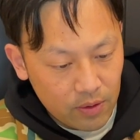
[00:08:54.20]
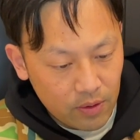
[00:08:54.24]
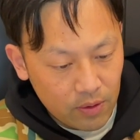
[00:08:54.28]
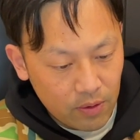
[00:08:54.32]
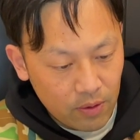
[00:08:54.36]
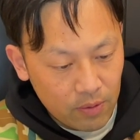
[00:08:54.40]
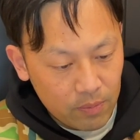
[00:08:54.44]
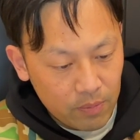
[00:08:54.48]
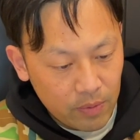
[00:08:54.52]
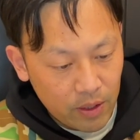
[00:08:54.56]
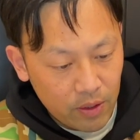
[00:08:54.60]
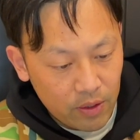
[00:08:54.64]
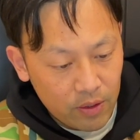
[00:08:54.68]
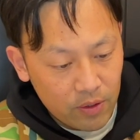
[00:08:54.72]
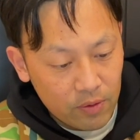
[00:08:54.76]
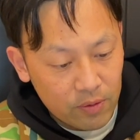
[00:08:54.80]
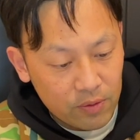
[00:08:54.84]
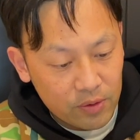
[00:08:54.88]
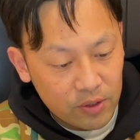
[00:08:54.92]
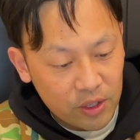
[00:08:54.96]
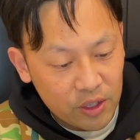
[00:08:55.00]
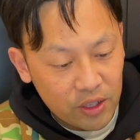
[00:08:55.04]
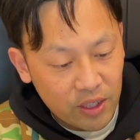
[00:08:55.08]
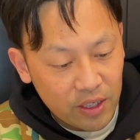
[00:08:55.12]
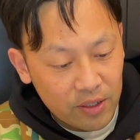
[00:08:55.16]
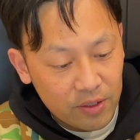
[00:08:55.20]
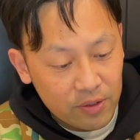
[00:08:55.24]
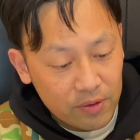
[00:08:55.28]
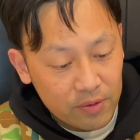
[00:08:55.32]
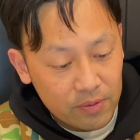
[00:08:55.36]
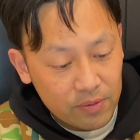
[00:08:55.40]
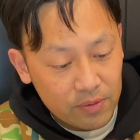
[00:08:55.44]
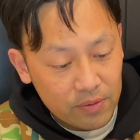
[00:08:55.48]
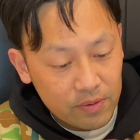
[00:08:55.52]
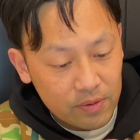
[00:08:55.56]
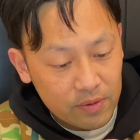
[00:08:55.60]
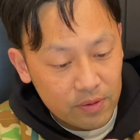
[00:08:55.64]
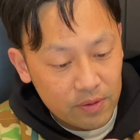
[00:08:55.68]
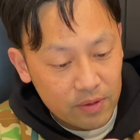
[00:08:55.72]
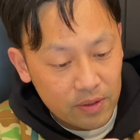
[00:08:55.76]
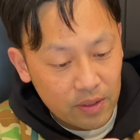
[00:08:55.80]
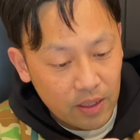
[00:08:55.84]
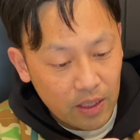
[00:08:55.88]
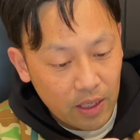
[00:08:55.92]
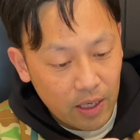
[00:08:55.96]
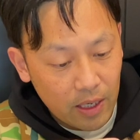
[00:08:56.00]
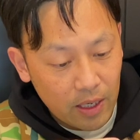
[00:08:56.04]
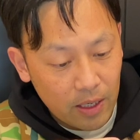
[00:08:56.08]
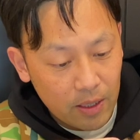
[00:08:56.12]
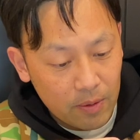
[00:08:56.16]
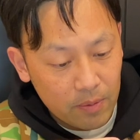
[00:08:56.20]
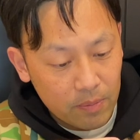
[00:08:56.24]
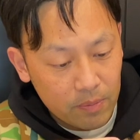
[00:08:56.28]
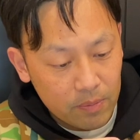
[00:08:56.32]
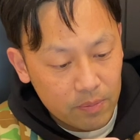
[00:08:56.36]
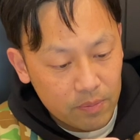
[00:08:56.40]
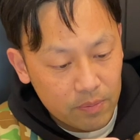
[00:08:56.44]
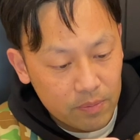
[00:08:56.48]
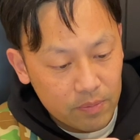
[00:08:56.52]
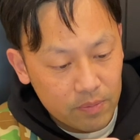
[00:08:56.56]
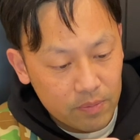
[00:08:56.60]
on my own channel. And